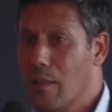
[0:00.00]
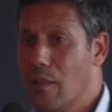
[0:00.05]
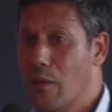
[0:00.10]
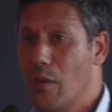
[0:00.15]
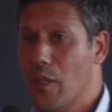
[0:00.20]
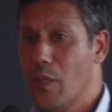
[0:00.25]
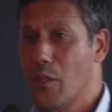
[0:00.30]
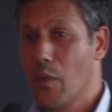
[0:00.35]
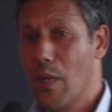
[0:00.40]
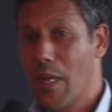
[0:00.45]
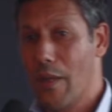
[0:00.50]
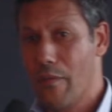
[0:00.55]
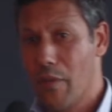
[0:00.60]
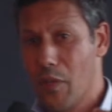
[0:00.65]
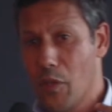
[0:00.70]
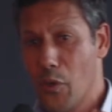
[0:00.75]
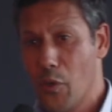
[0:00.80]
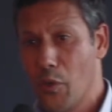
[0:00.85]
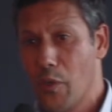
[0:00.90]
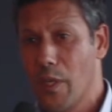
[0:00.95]
You need to have
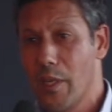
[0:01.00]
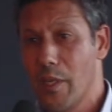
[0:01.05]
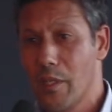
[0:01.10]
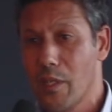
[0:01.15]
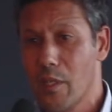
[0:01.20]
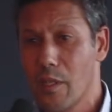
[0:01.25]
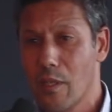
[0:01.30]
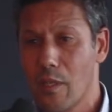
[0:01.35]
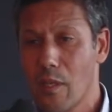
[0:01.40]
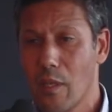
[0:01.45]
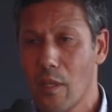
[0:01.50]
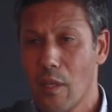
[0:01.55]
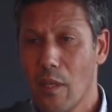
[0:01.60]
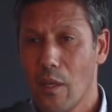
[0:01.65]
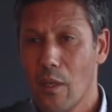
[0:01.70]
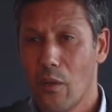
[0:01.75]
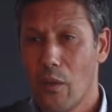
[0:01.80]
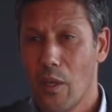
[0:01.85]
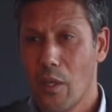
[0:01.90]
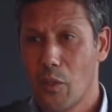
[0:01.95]
due diligence.
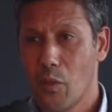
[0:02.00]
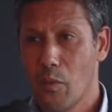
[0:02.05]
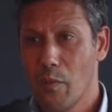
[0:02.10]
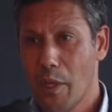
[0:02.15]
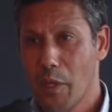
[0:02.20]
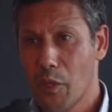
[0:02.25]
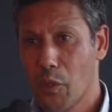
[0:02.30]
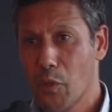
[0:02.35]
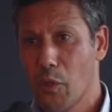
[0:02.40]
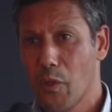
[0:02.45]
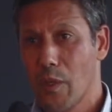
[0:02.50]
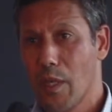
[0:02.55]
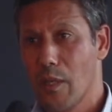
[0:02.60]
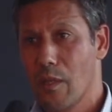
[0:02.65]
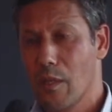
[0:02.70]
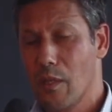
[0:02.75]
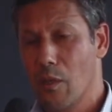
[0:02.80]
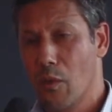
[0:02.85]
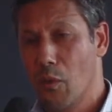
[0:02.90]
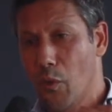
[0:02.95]
You need to make sure
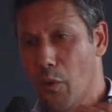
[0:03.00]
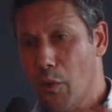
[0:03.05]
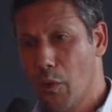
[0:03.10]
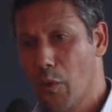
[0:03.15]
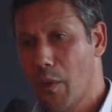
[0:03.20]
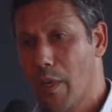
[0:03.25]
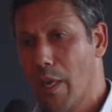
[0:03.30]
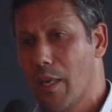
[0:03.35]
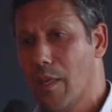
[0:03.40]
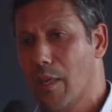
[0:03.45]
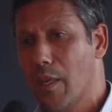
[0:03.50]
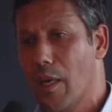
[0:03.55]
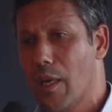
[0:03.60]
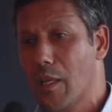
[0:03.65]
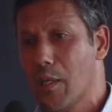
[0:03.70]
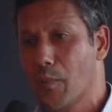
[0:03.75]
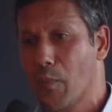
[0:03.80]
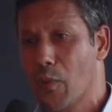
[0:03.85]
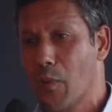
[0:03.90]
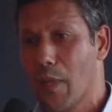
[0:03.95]
that all your data
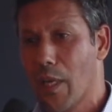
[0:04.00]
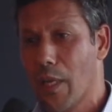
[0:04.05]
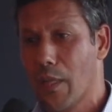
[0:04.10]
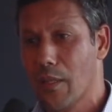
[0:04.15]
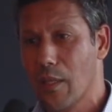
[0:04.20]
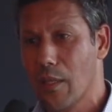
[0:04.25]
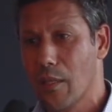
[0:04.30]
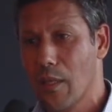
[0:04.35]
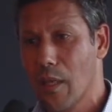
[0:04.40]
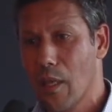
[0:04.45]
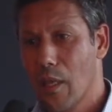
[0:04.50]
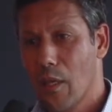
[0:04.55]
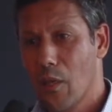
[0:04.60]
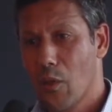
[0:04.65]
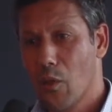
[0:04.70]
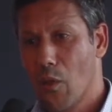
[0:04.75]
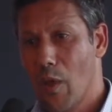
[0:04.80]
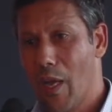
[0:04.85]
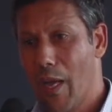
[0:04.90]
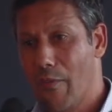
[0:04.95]
is protected.
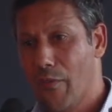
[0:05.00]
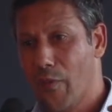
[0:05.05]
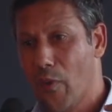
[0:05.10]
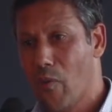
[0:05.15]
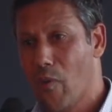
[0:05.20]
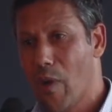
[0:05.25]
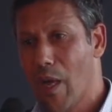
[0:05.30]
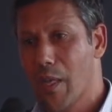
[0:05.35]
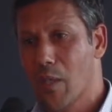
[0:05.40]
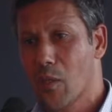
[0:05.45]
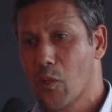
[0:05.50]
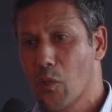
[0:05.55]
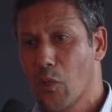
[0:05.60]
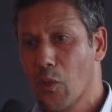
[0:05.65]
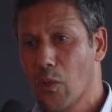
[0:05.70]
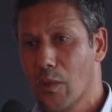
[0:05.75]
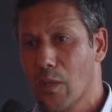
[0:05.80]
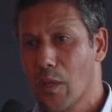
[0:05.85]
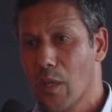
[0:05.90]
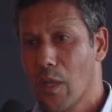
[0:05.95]
You have the right
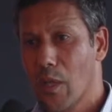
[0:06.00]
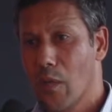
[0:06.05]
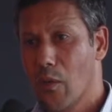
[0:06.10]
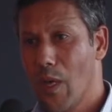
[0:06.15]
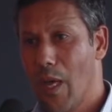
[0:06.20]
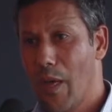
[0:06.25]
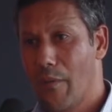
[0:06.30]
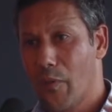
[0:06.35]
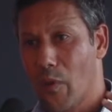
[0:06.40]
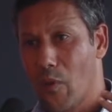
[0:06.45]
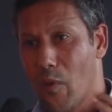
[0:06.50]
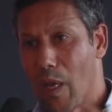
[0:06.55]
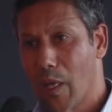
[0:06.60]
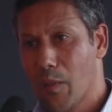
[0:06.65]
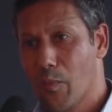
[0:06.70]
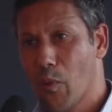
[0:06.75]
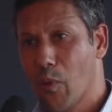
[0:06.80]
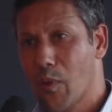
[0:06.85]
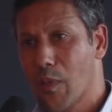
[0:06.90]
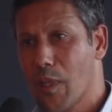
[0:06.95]
tools. You have the
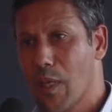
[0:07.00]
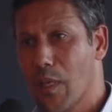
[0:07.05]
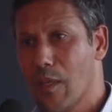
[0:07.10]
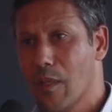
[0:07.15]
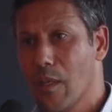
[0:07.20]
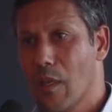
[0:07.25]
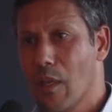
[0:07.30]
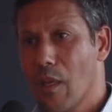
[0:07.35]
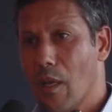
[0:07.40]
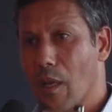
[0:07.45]
right process.